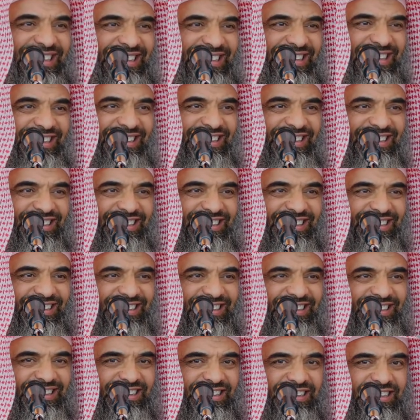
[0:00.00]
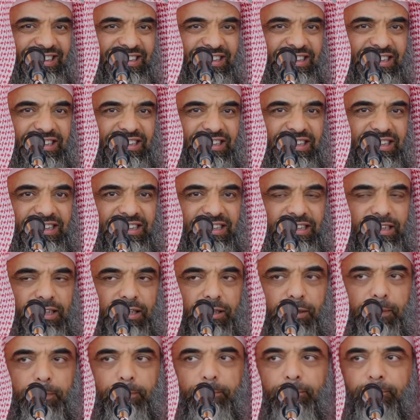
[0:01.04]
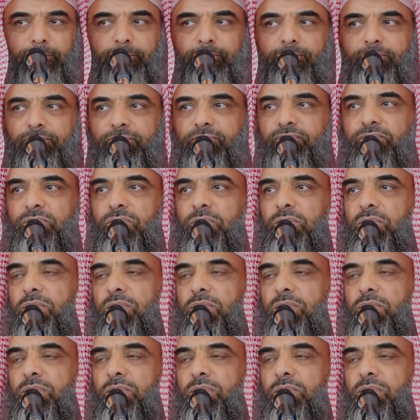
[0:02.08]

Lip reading: (silence)